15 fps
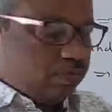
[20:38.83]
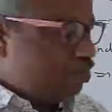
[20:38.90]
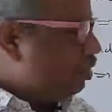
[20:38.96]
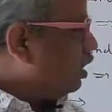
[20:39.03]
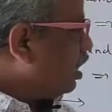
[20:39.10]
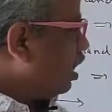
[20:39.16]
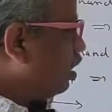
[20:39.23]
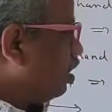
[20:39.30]

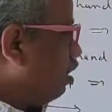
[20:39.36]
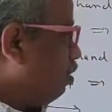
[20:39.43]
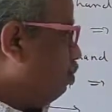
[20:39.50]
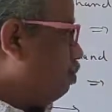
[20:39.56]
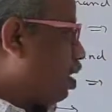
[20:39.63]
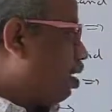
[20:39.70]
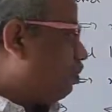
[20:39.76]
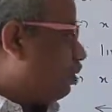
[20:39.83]
We will take the
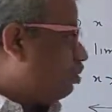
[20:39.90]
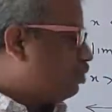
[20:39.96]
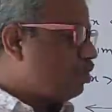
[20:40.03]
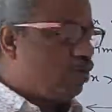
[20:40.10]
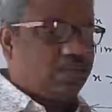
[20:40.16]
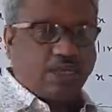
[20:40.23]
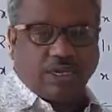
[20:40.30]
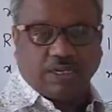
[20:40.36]
problems
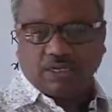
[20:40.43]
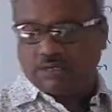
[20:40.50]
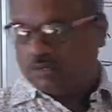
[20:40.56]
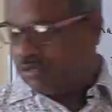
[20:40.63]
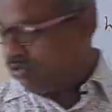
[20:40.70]
on it.